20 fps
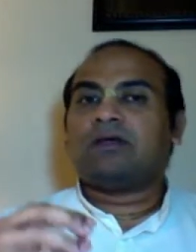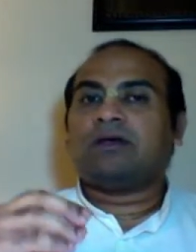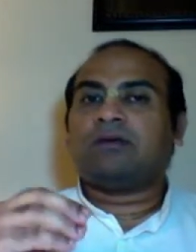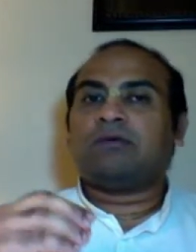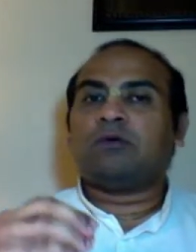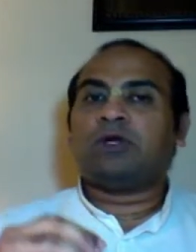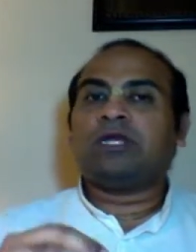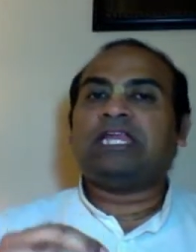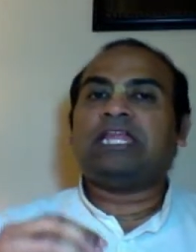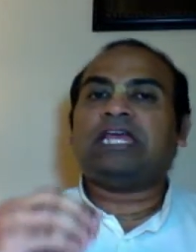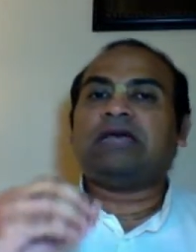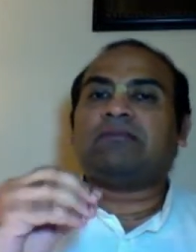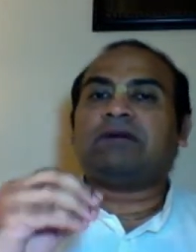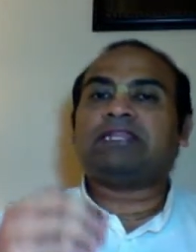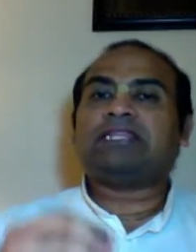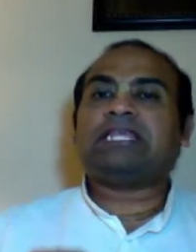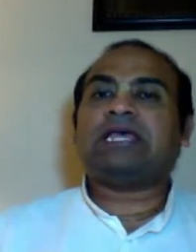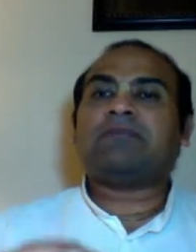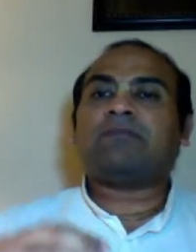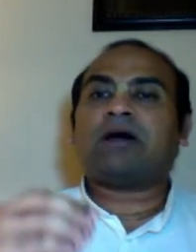only a
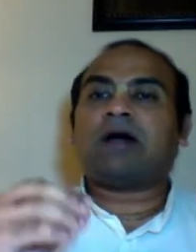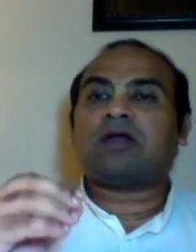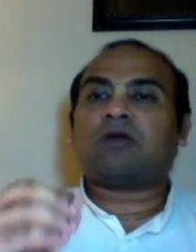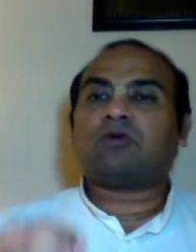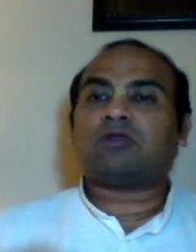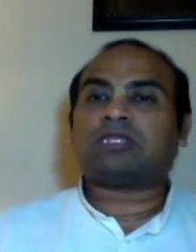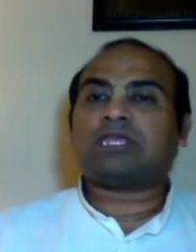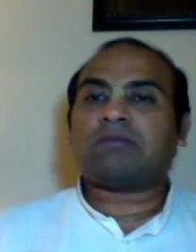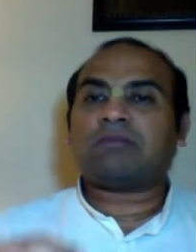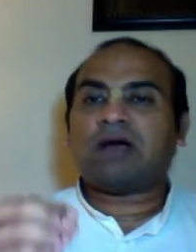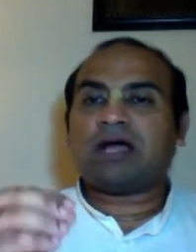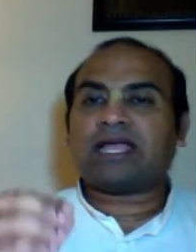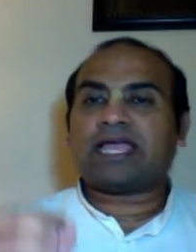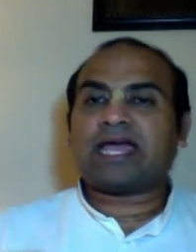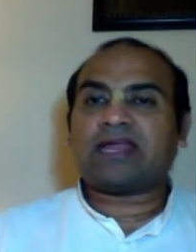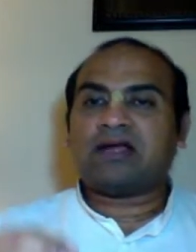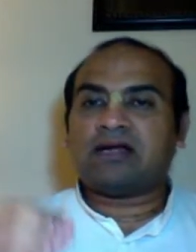Madhyama or Uttama can